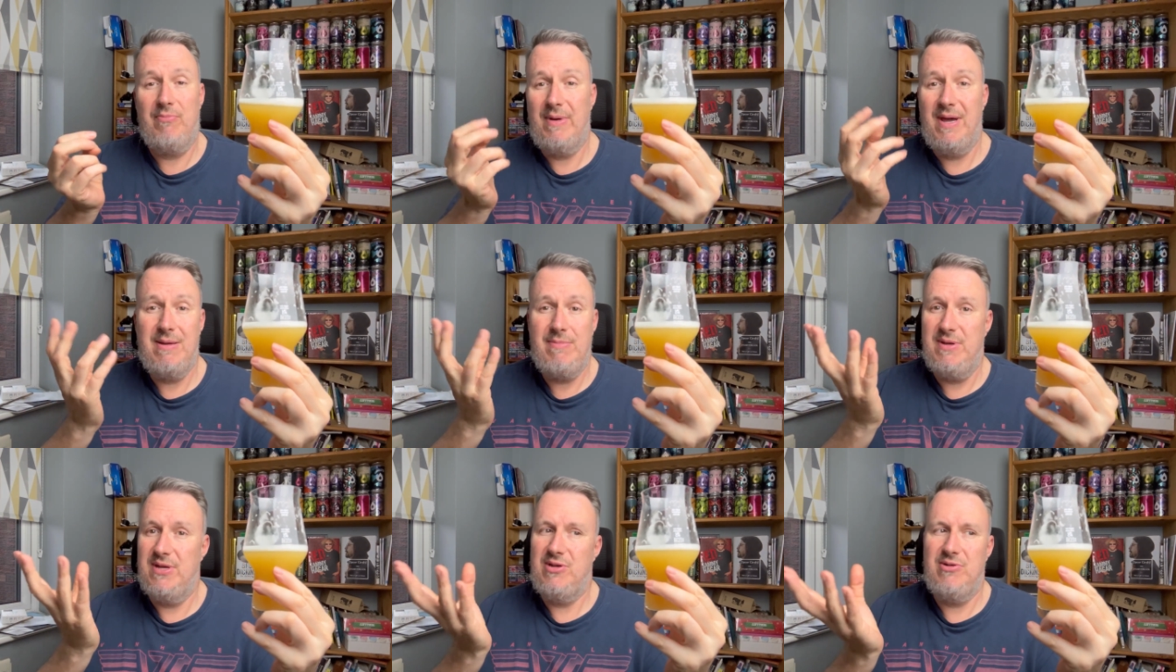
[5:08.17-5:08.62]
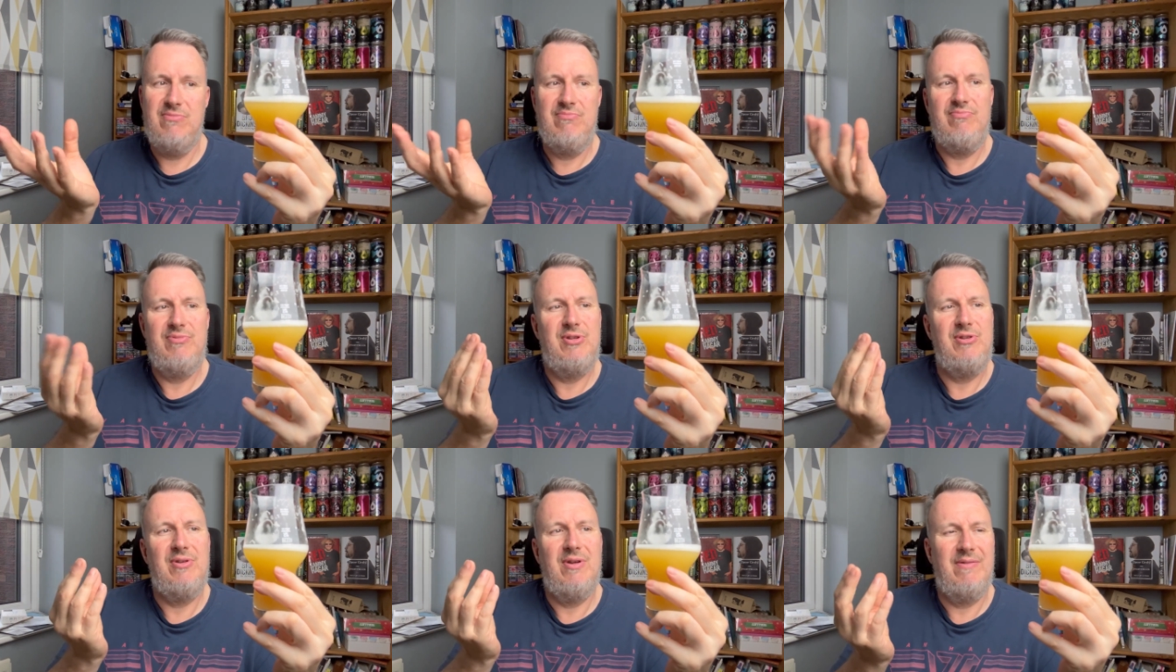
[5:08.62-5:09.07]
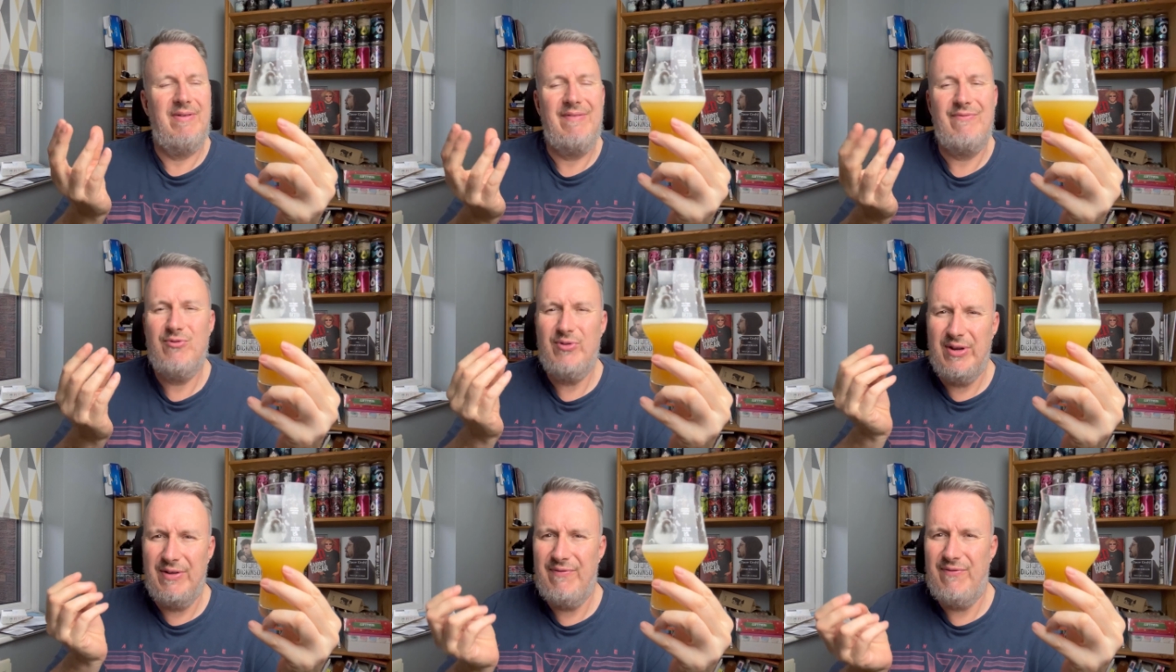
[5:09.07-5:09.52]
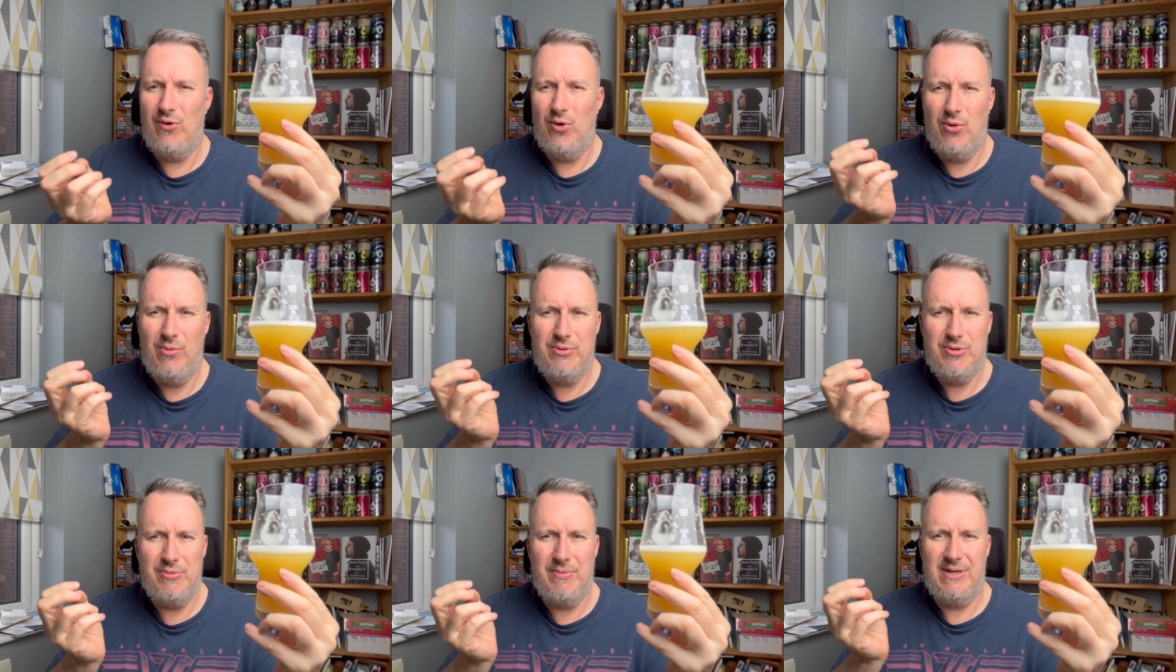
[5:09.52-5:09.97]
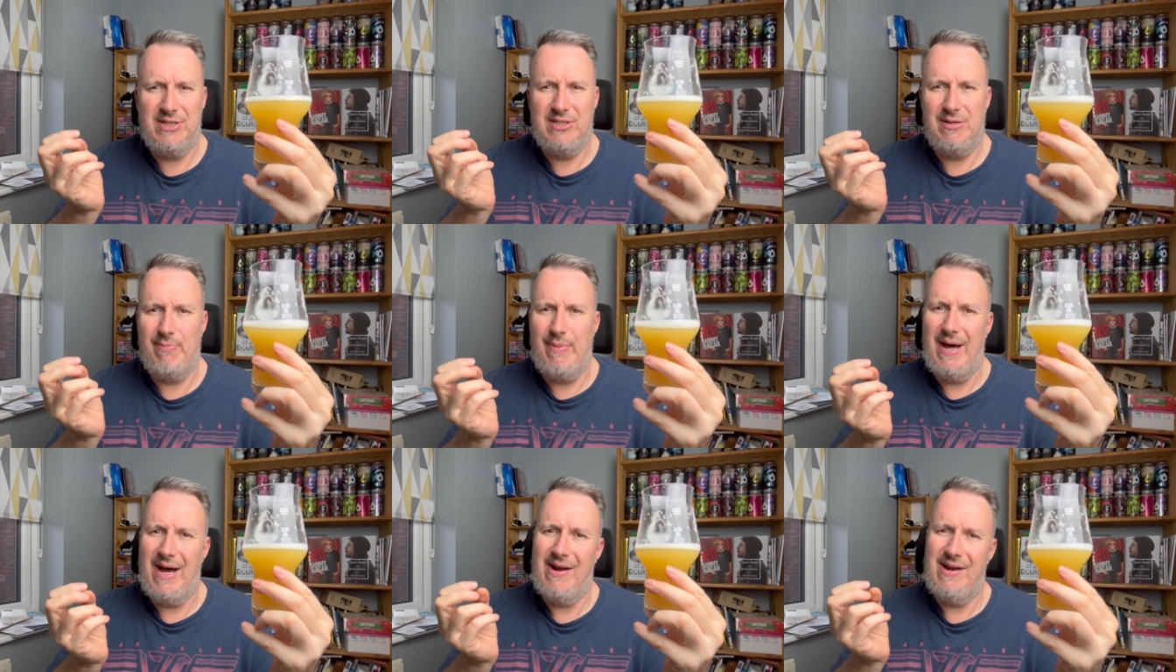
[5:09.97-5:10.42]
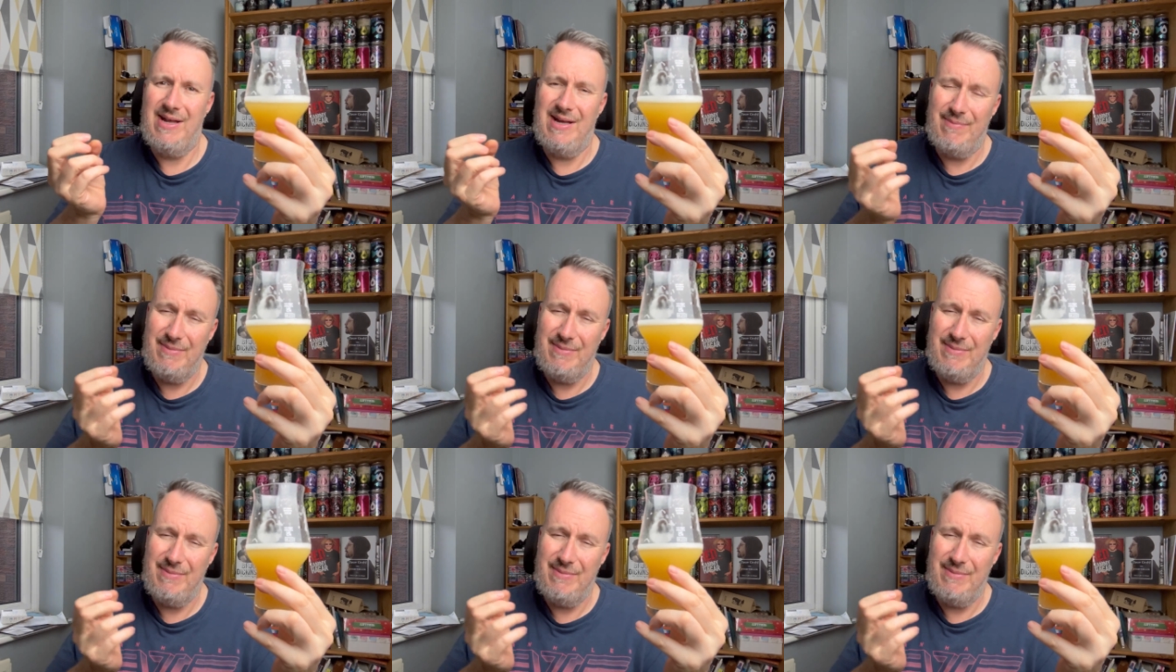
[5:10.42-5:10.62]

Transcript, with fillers: maybe you you know you haven't really thought too much about it.